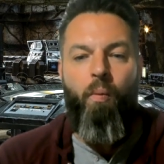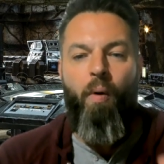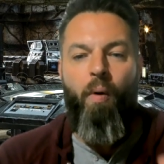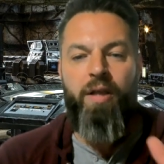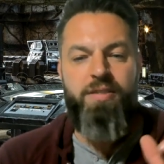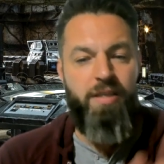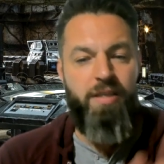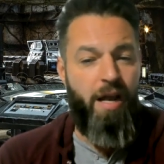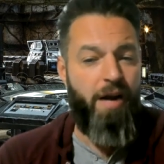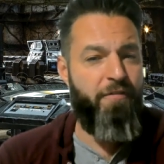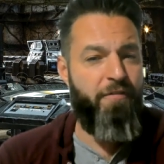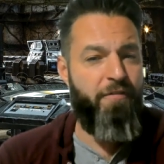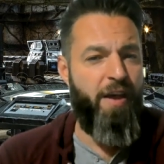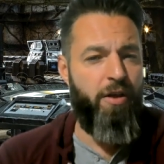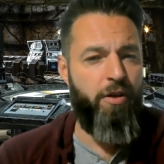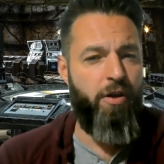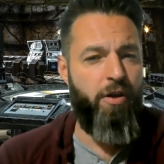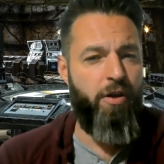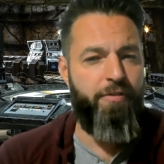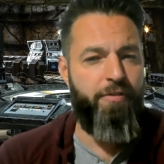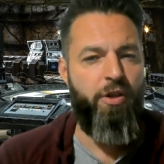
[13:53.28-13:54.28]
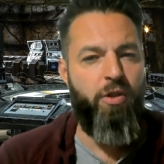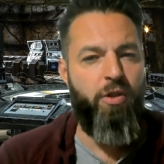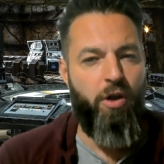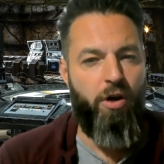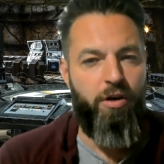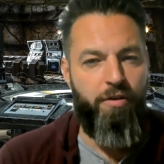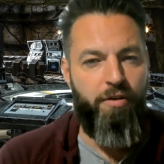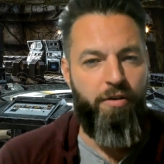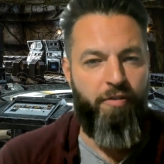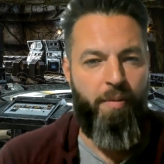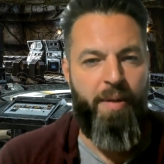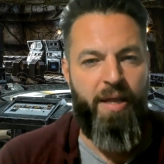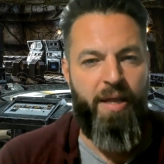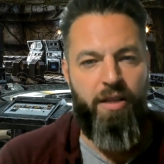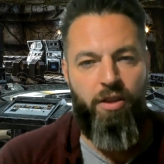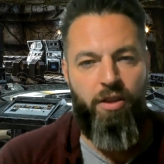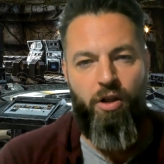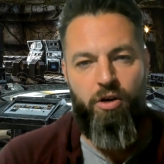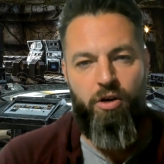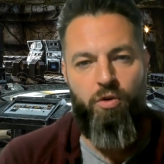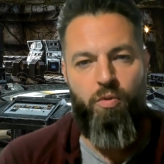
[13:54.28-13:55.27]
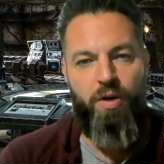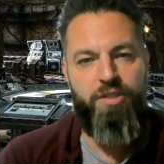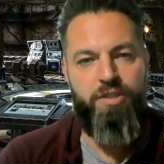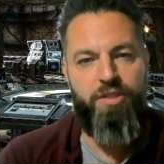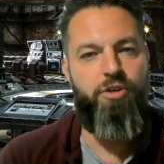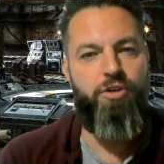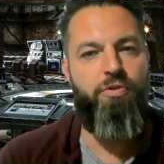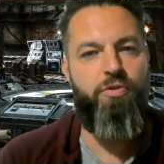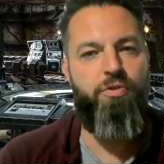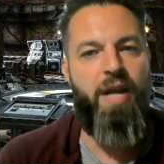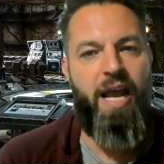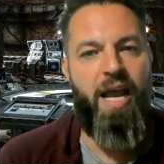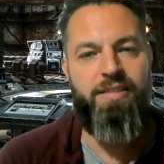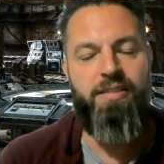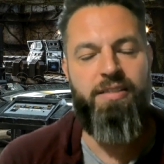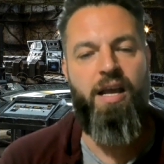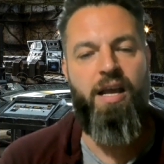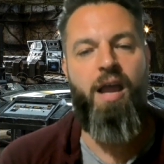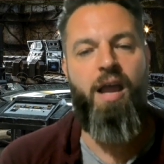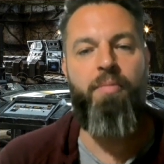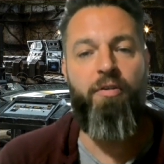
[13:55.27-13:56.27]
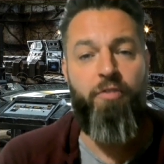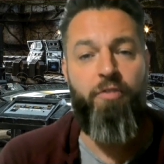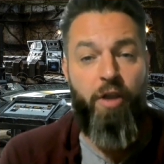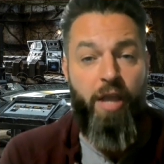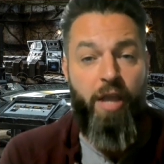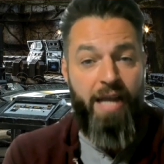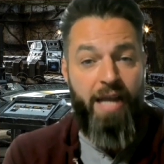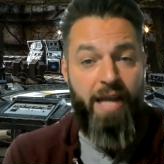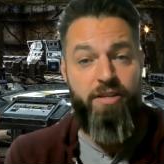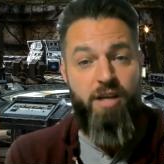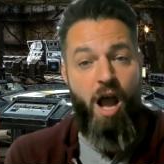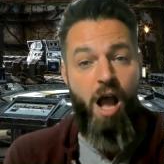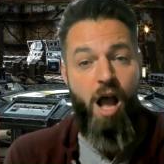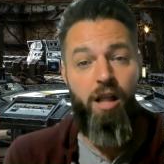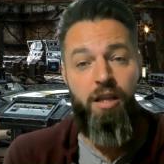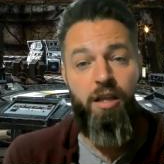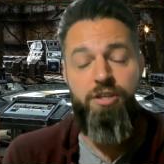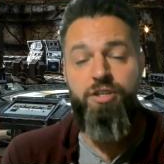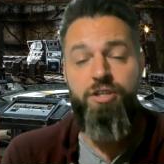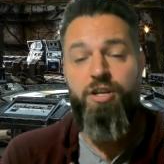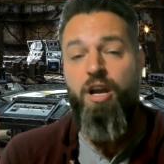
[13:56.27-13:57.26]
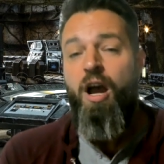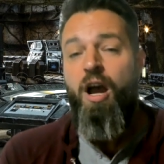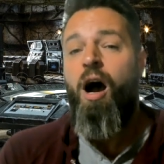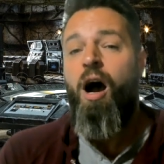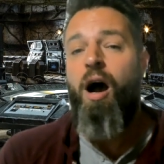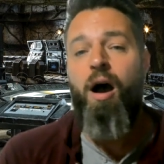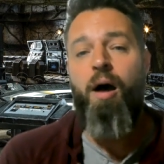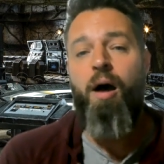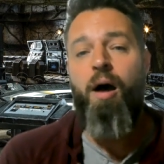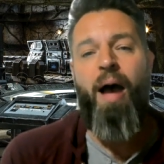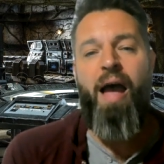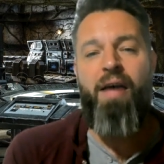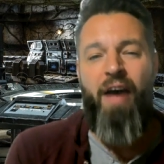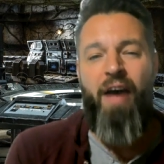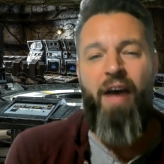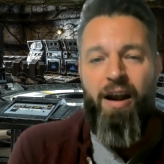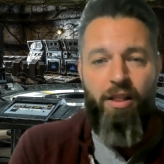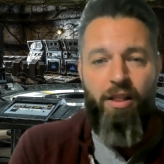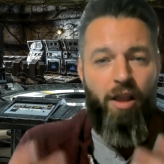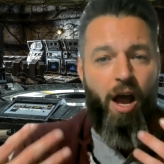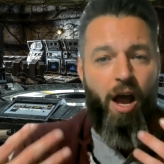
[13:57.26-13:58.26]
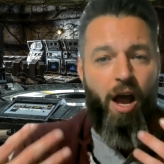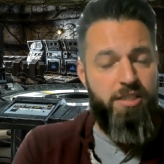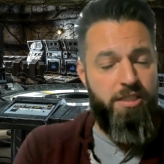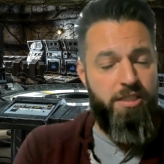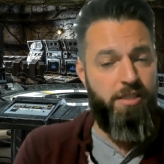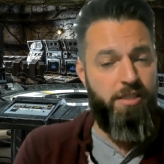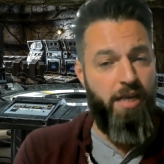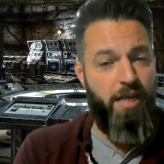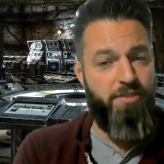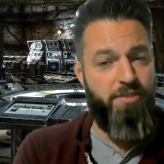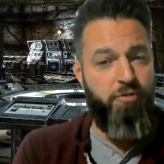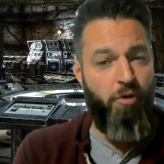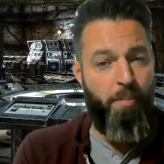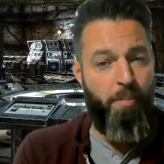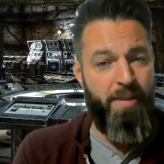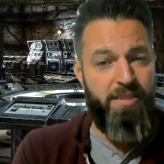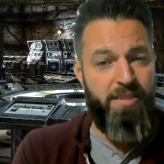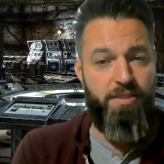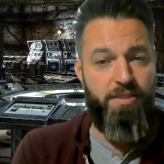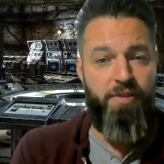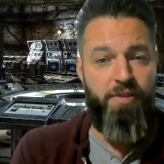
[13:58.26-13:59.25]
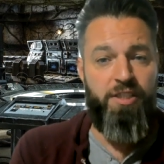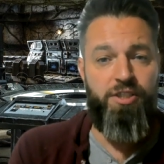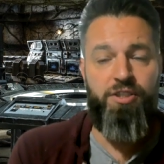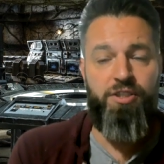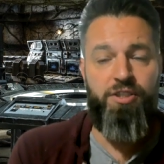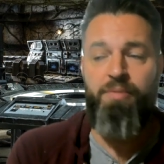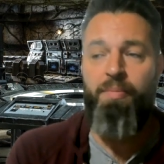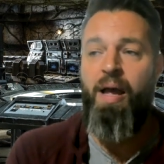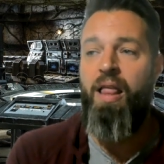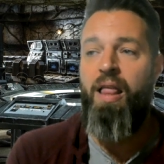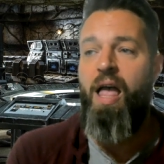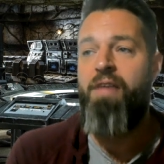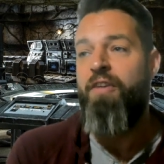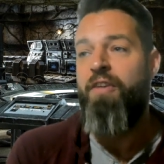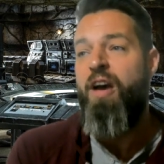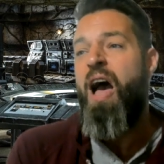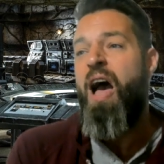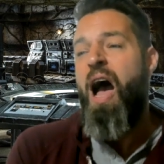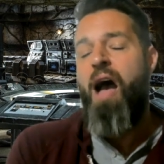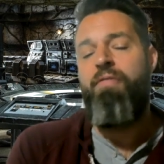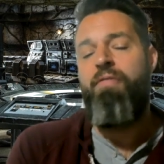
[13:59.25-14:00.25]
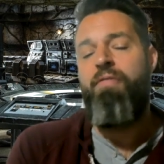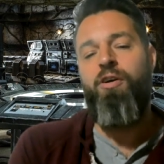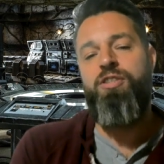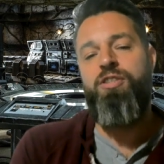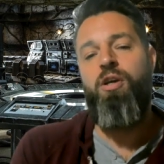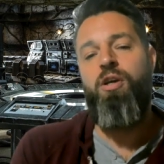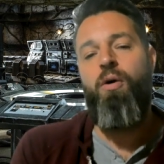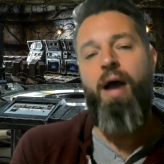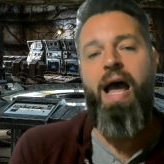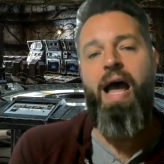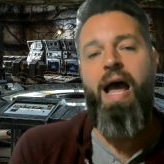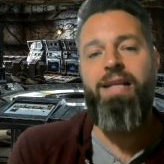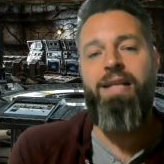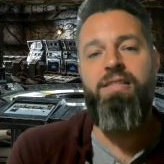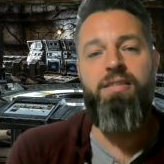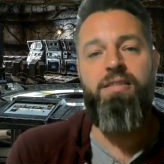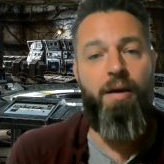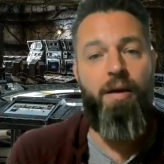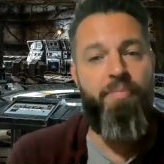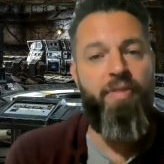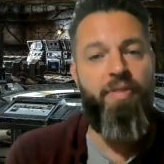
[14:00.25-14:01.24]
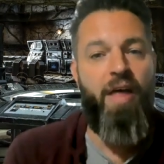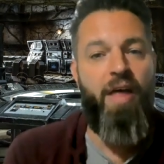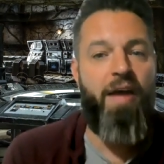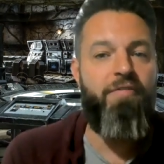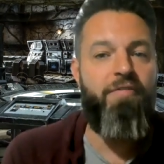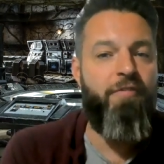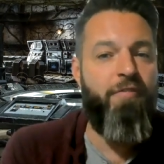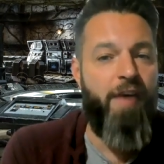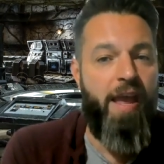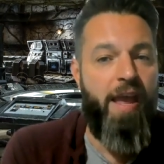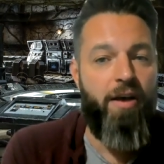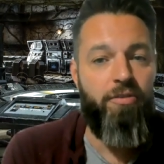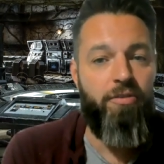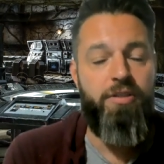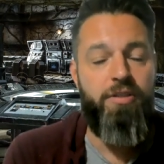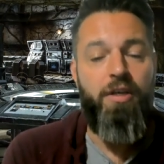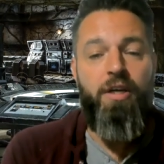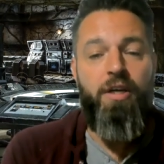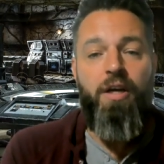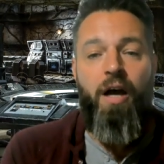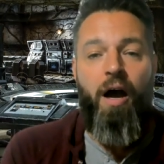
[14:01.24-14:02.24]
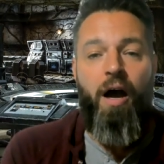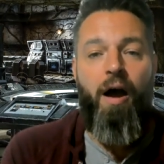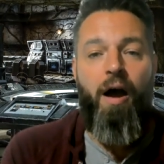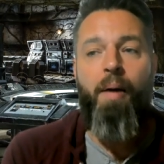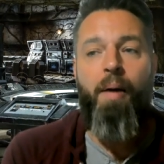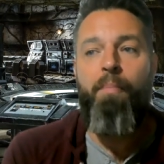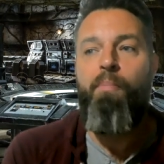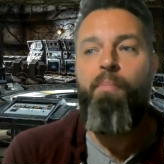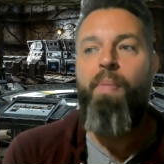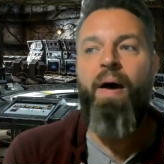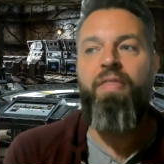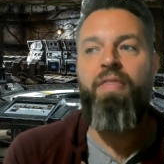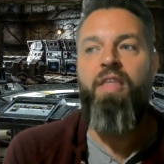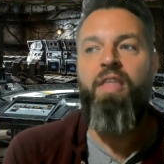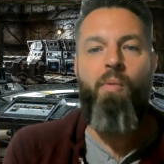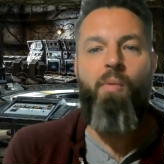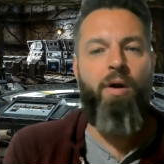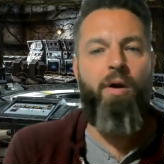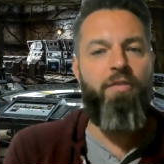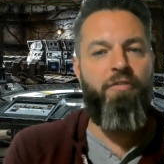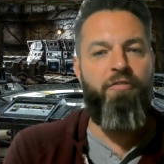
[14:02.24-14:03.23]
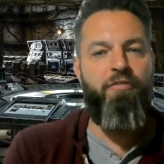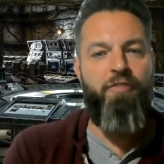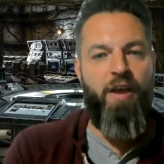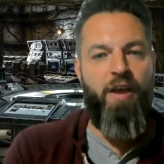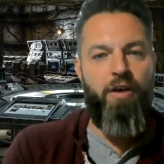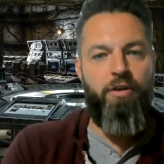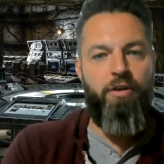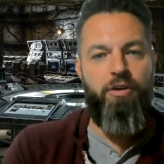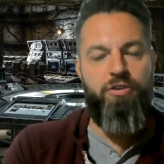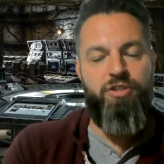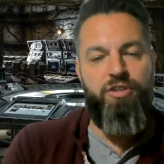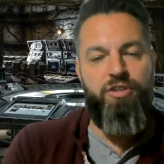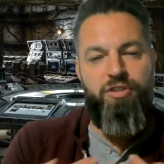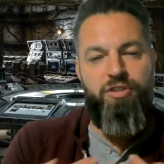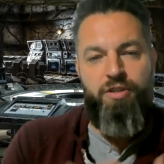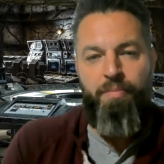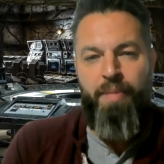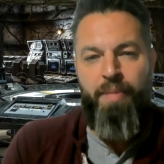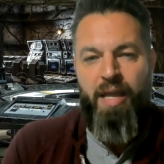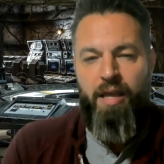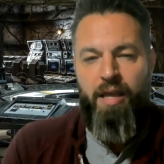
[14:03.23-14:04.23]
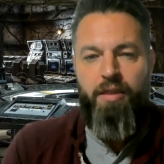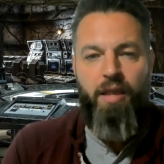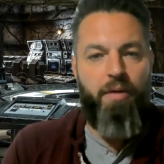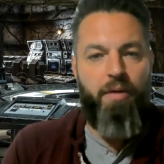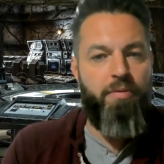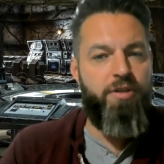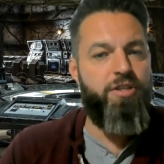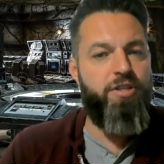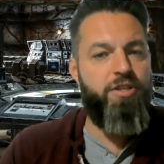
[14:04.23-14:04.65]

it's not a failure if you learn from it and learn what to do next time or if you gain knowledge. Um, I've had a lot of successful business ventures in my life. I've also had some that failed, um, but they weren't failures to me. They were